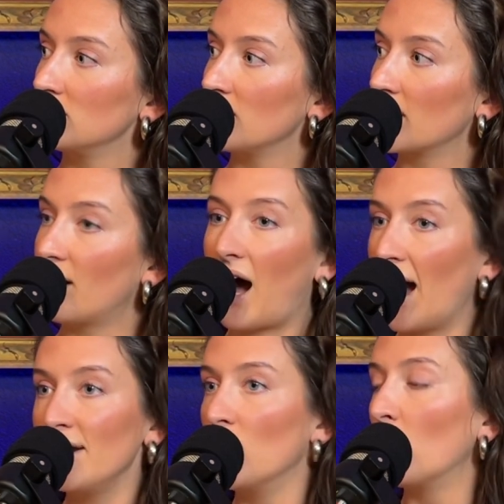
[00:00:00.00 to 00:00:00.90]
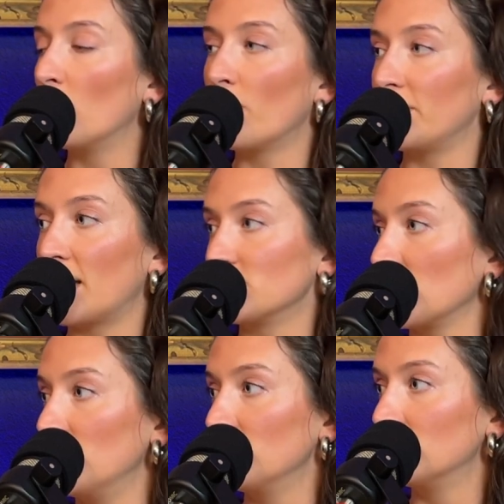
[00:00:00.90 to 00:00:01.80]
Like, I know what that's
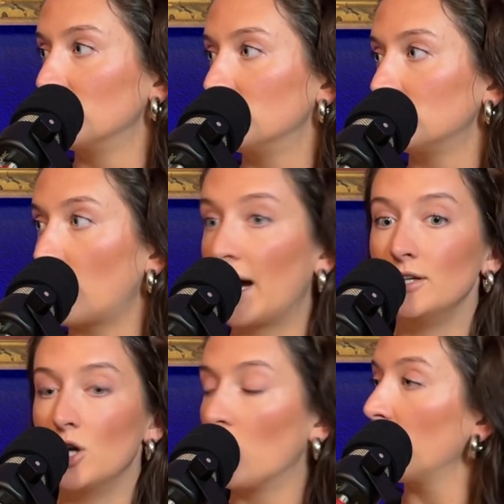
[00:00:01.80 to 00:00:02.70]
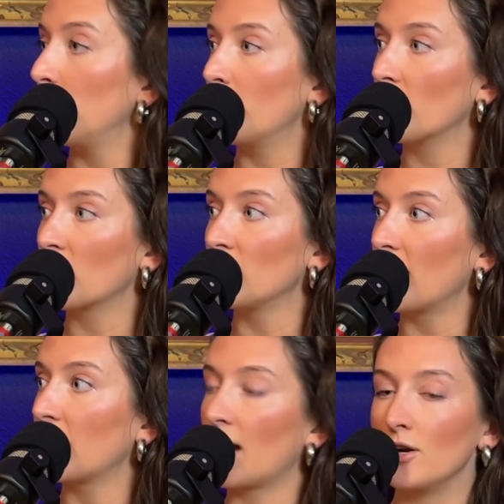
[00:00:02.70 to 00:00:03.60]
going to do. I know that people are going to
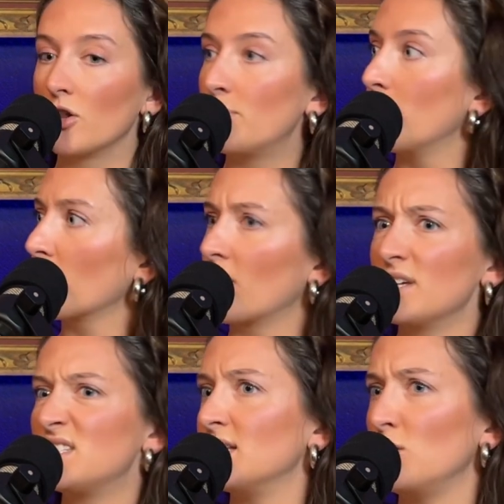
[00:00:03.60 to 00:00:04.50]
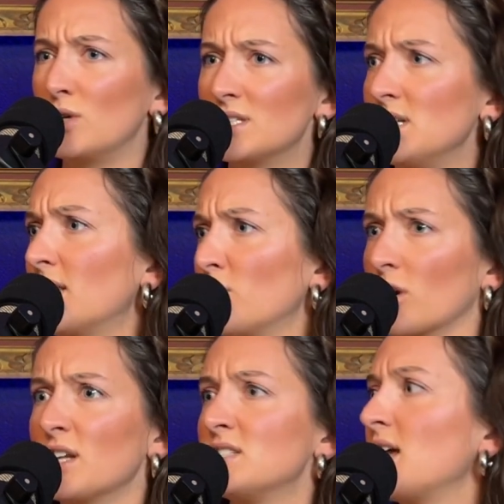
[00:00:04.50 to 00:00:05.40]
like it. I know that people are going to, you can see that they're
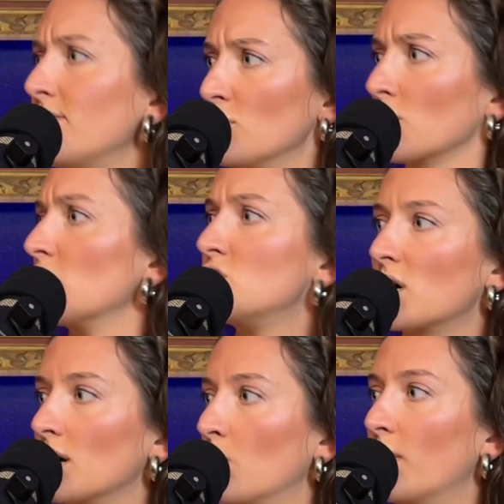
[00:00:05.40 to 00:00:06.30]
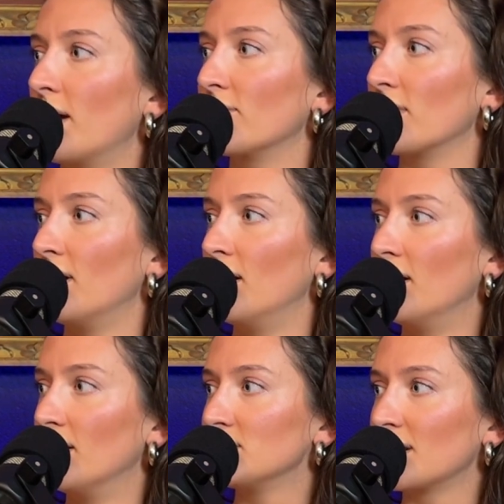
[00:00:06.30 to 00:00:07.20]
going to save it. They're going to share it, whatever.
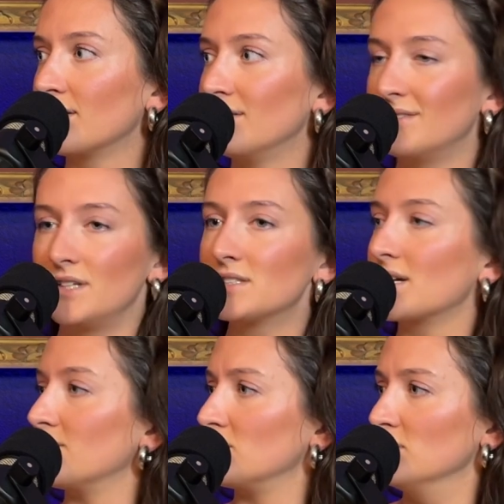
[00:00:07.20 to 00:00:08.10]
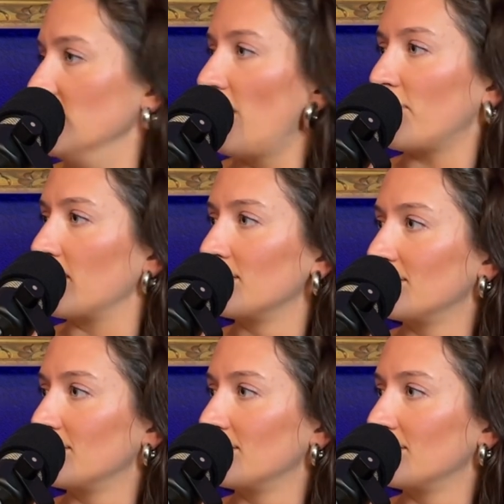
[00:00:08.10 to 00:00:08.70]
It's like, this gets nothing.